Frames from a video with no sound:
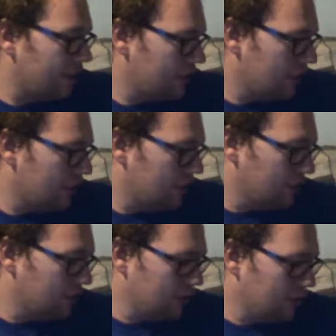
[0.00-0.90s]

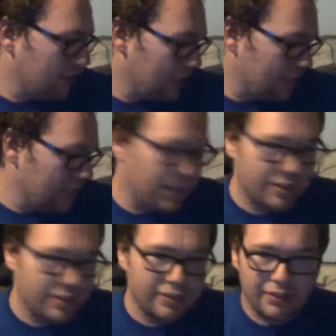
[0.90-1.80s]
so once they come
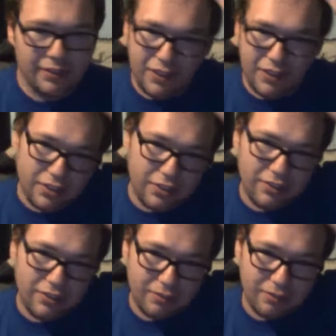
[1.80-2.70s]
out,
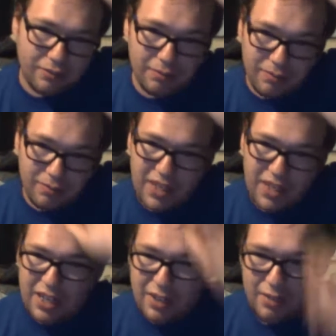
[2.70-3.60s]
you'll
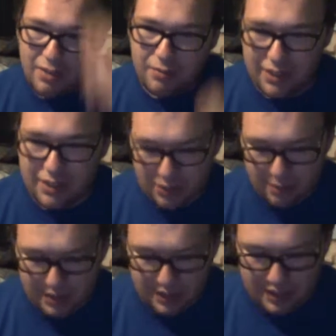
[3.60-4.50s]

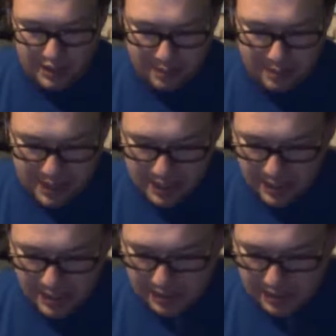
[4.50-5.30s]
definitely be seeing me